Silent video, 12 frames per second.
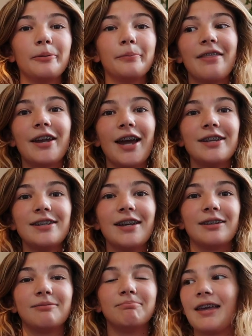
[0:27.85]
And then I
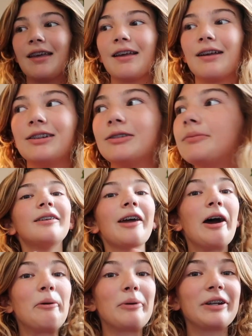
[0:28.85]
did, and
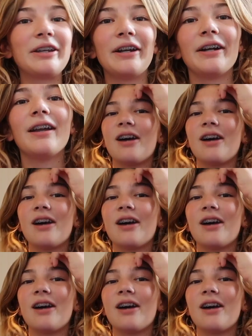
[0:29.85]
now we're here.